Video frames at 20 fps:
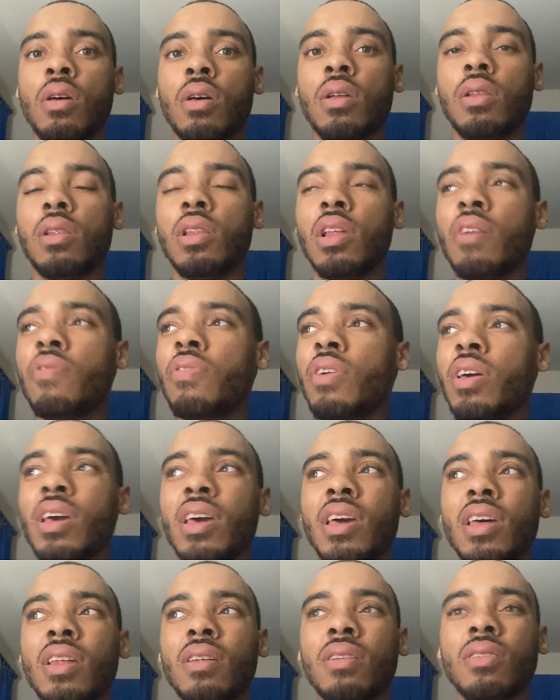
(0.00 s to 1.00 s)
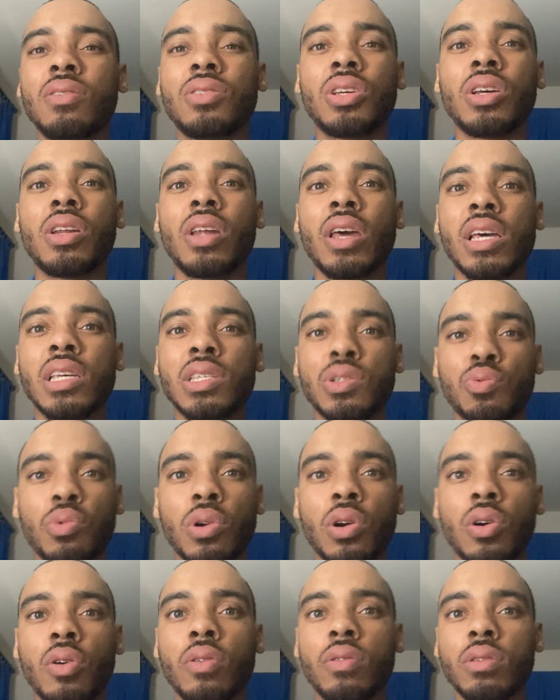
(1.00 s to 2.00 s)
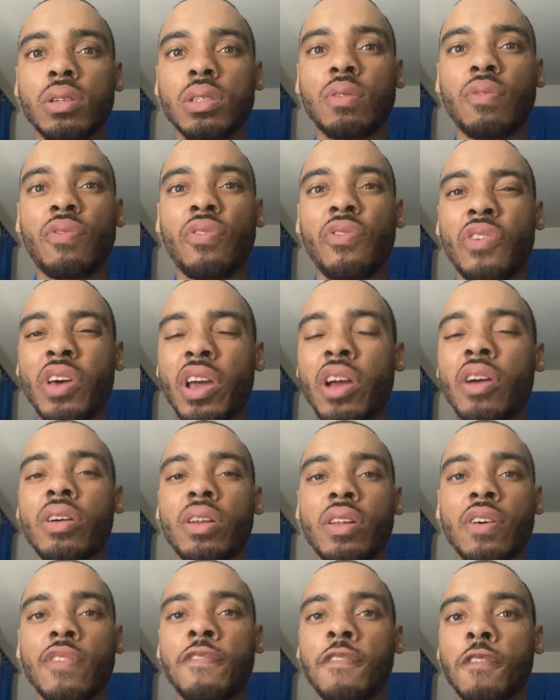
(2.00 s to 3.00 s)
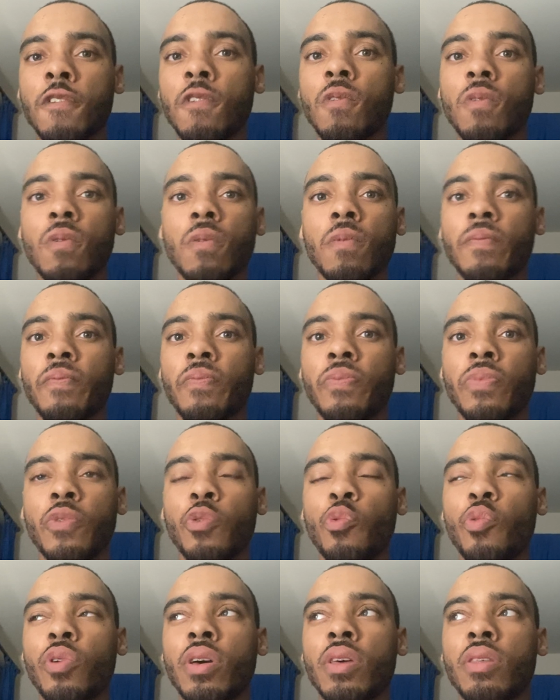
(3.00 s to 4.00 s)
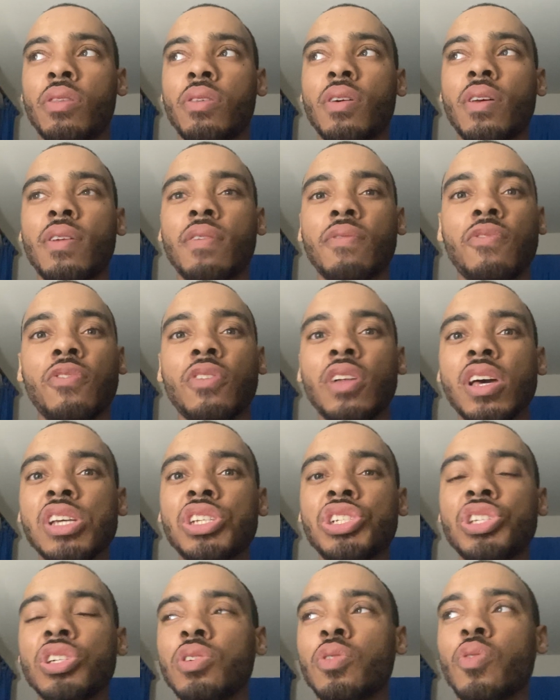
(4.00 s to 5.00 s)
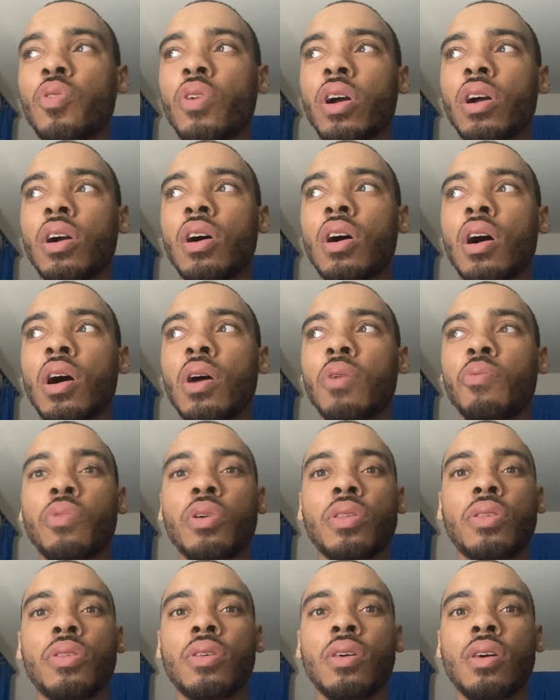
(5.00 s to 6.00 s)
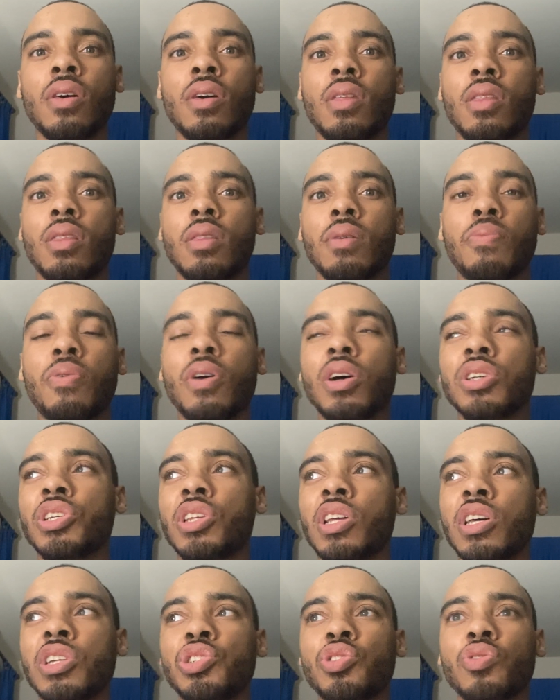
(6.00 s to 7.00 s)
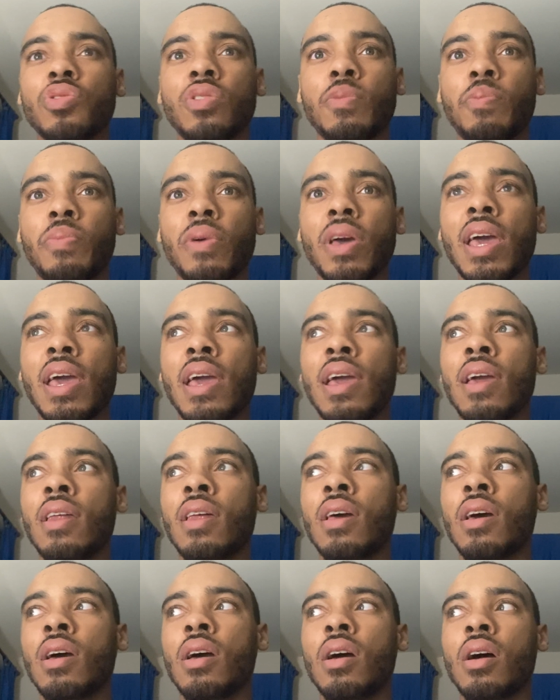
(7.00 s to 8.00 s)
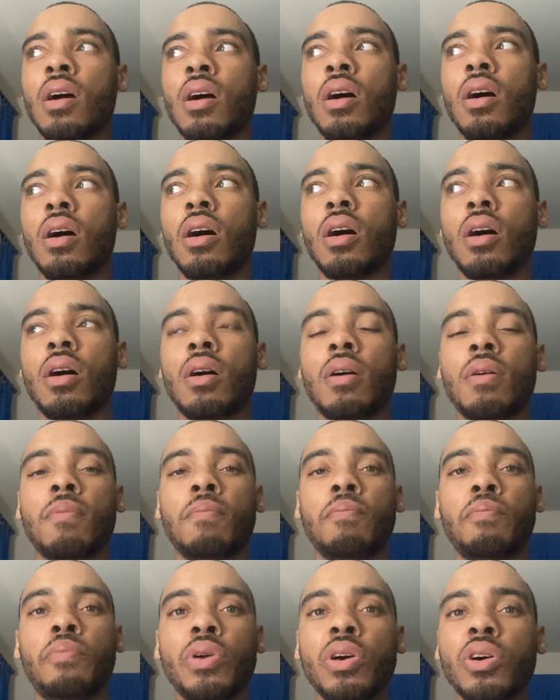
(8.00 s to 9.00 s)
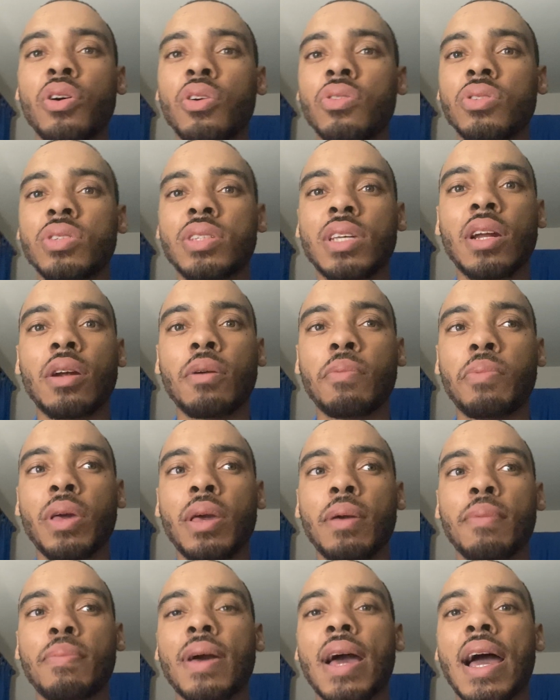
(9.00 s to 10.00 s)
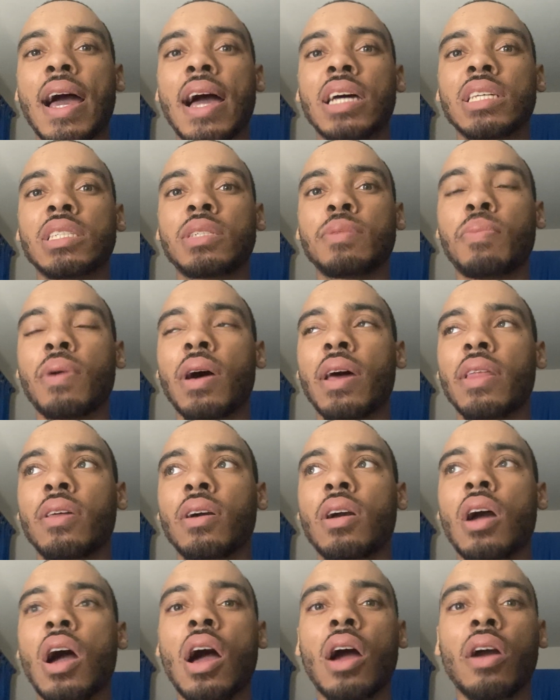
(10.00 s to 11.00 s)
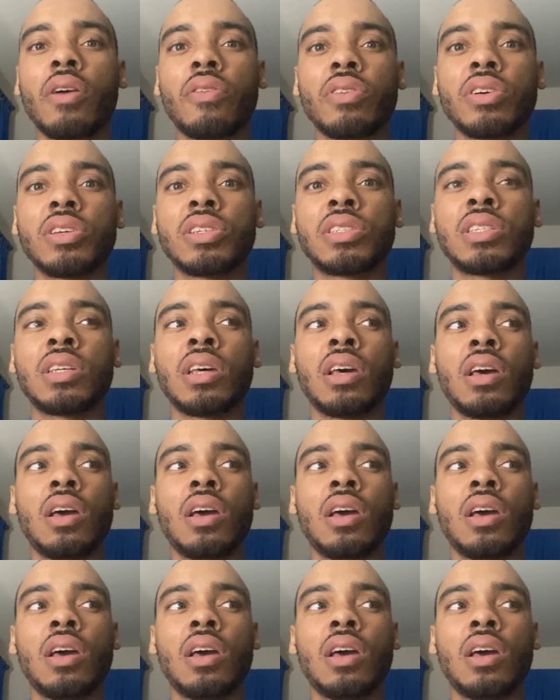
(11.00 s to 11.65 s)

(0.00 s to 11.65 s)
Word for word: living in today's world is very difficult with inflation going on, with the presidential debate, um, bills that are being passed by the Congress.